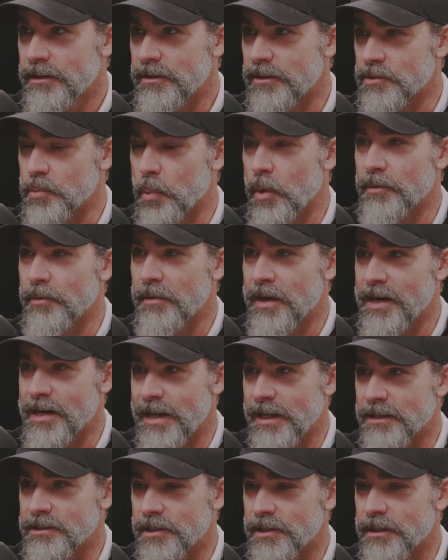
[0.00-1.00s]
There's one right
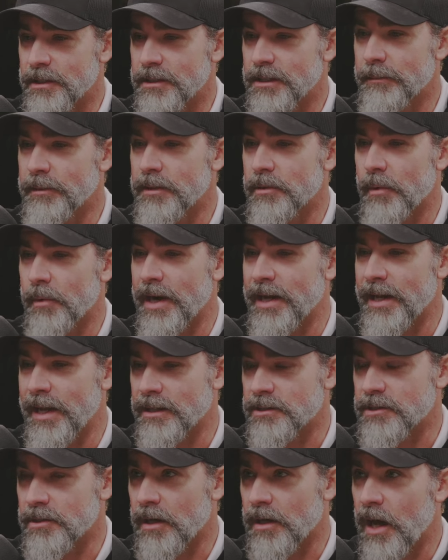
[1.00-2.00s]
answer. Give me the right
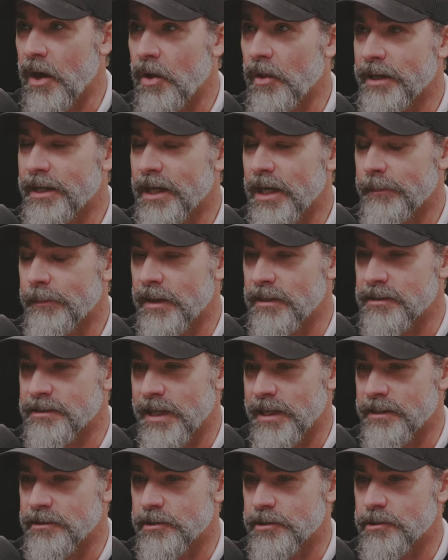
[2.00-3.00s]
answer. All I care about
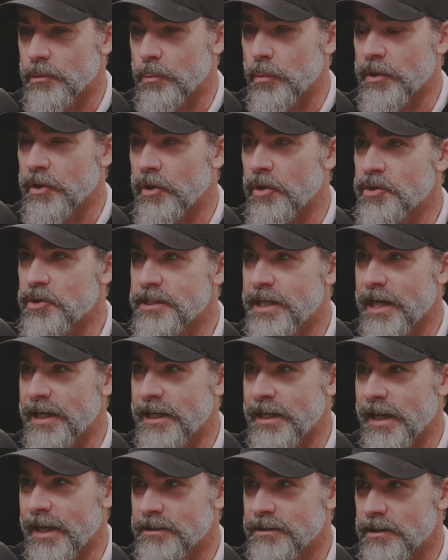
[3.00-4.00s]
is answers.
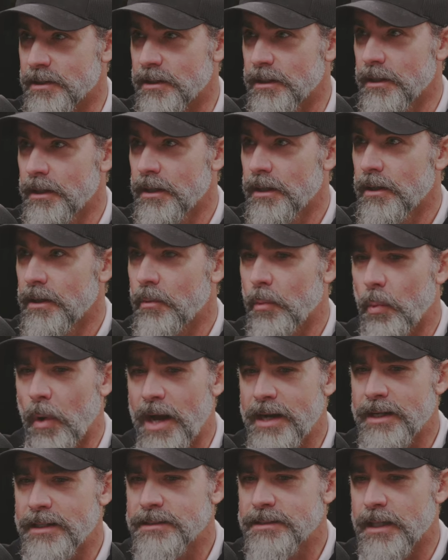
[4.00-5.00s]
Regurgitate an answer.
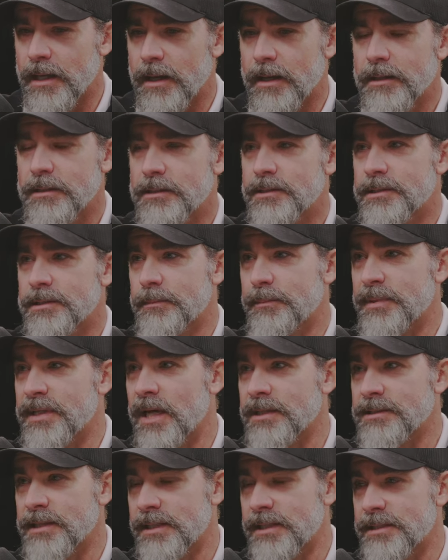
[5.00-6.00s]
Why does it?
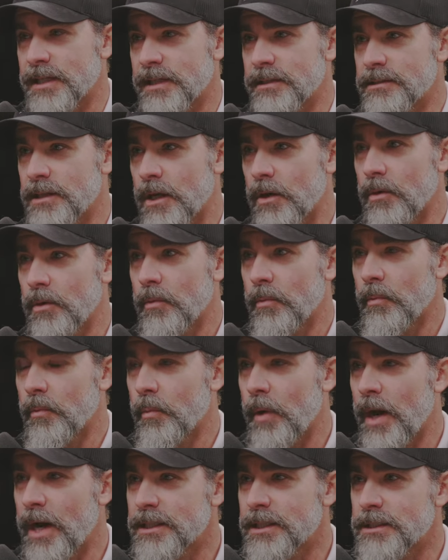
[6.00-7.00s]
Because I said so.
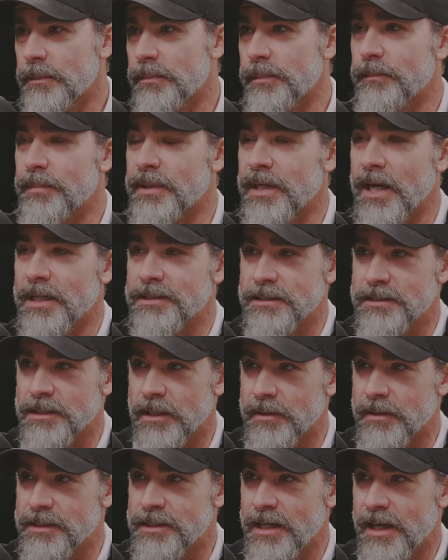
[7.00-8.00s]
Why does it? Because it's
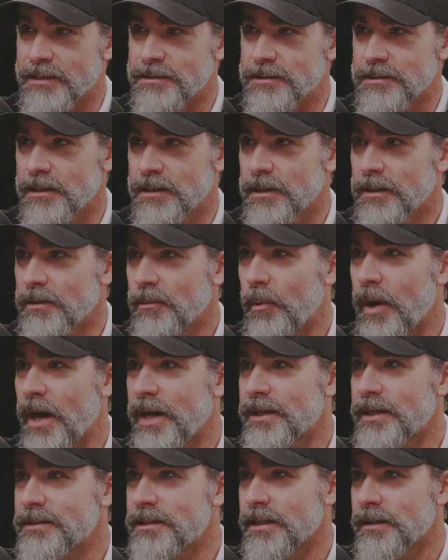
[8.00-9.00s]
on the test.
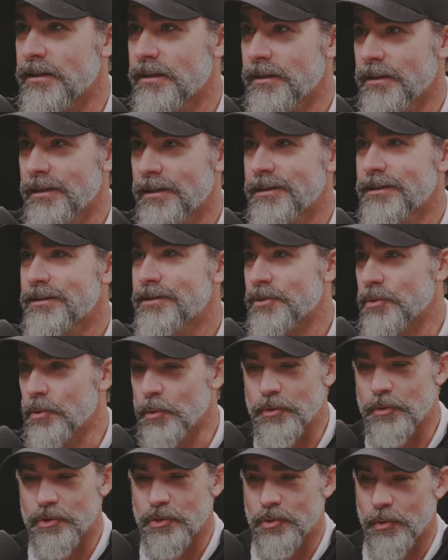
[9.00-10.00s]
Why does it?
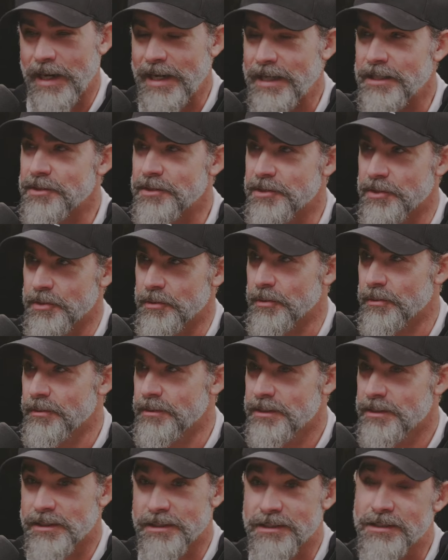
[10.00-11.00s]
School trains
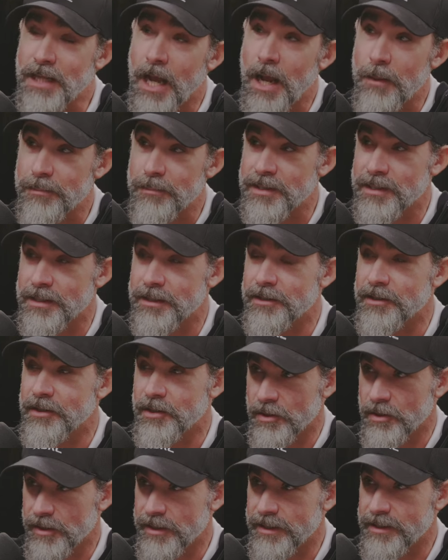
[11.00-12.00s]
you to stop being
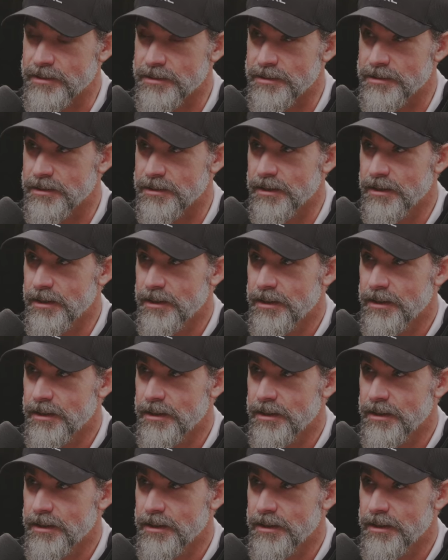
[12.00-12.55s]
curious.